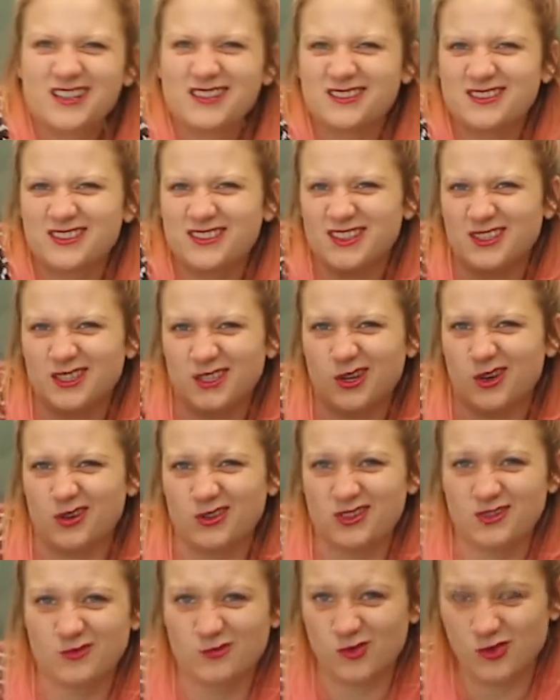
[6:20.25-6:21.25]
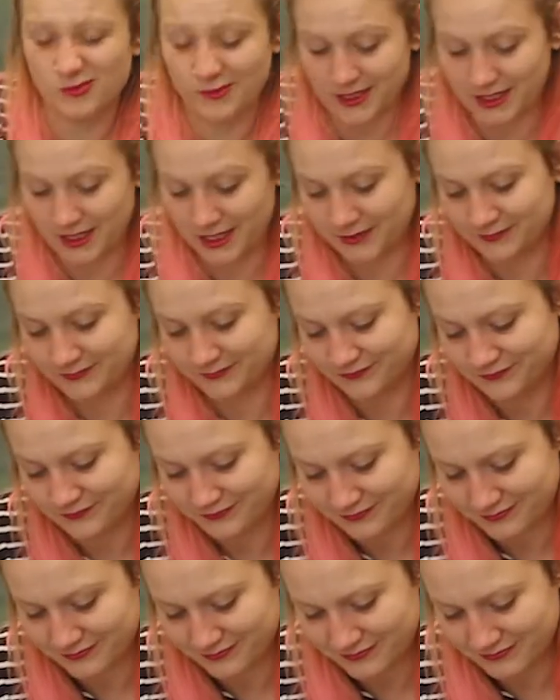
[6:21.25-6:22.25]
that cost more money.
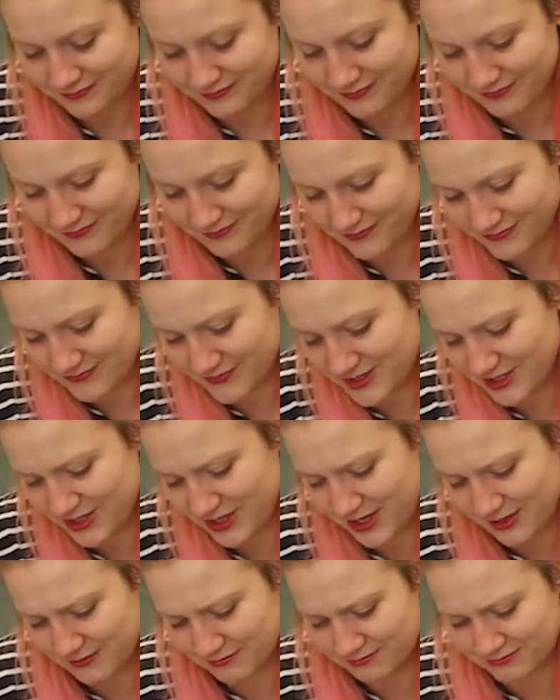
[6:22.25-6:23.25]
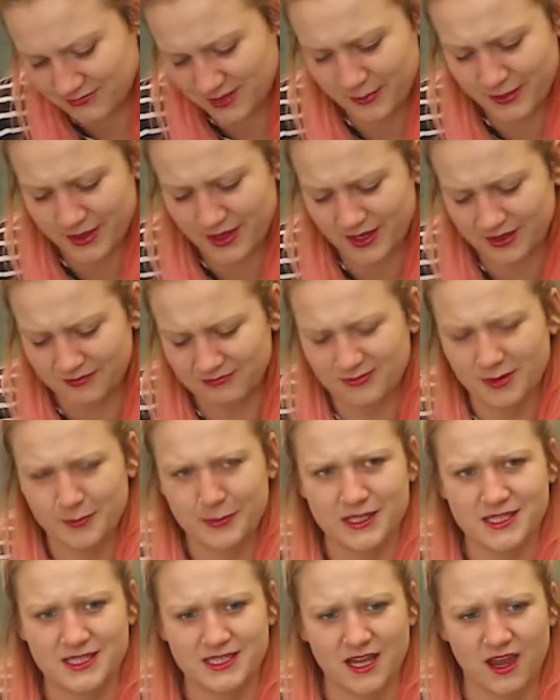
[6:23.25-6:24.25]
So yeah, maybe that. Maybe
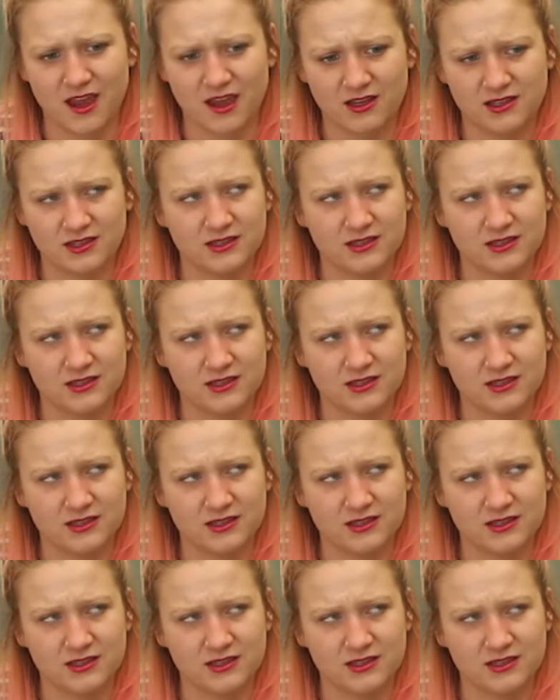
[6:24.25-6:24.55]
stick.